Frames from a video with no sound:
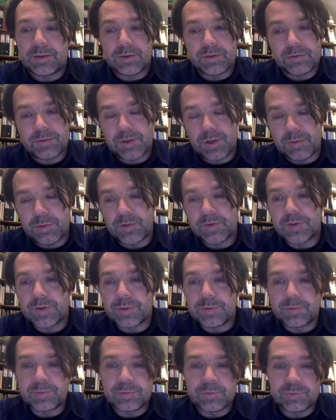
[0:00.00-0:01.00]
Some of
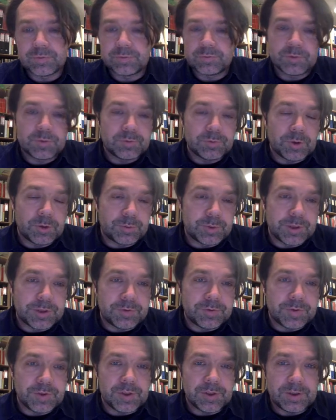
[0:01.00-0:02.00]
them will be
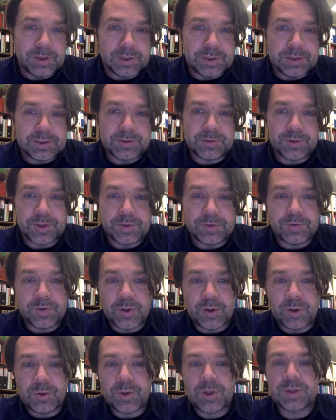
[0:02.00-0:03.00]
fairly
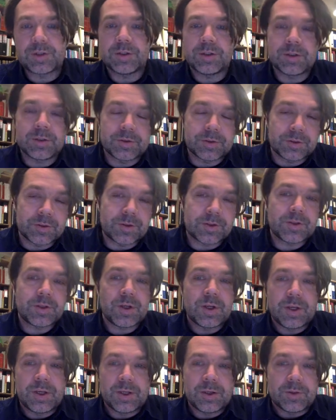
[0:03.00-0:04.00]
straightforward,
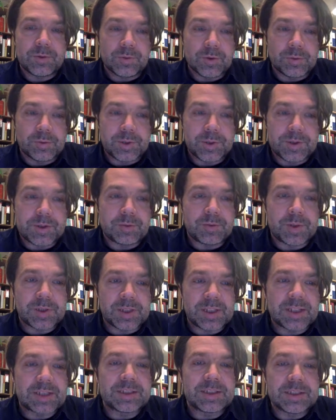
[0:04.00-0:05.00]
others will be something
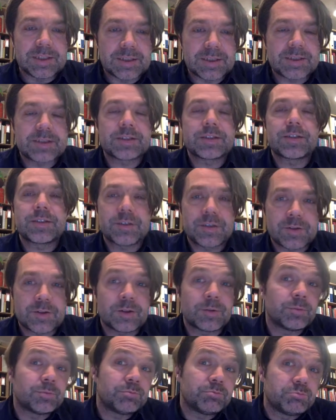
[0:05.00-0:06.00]
that needs
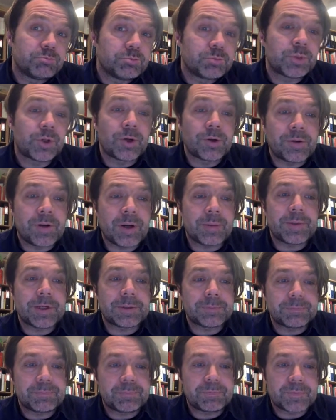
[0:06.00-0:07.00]
some
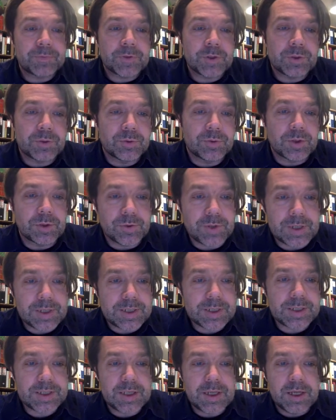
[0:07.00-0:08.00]
programming to
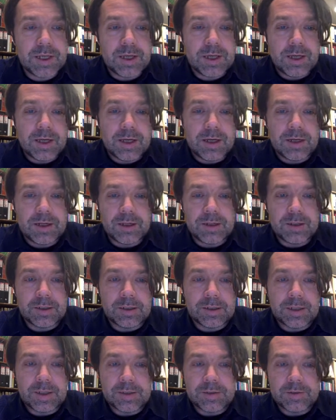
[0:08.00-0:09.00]
address.
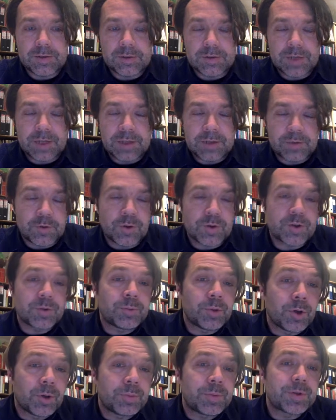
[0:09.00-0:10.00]
And of course the
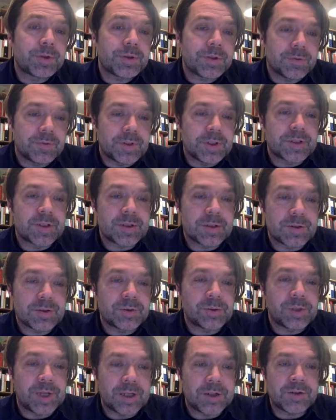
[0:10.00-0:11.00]
purpose of this is
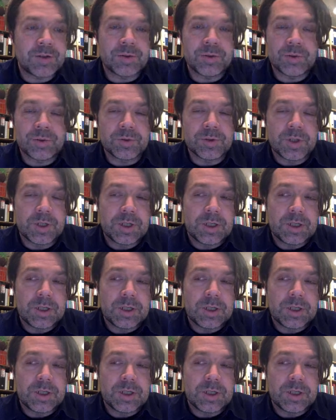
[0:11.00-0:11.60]
to get you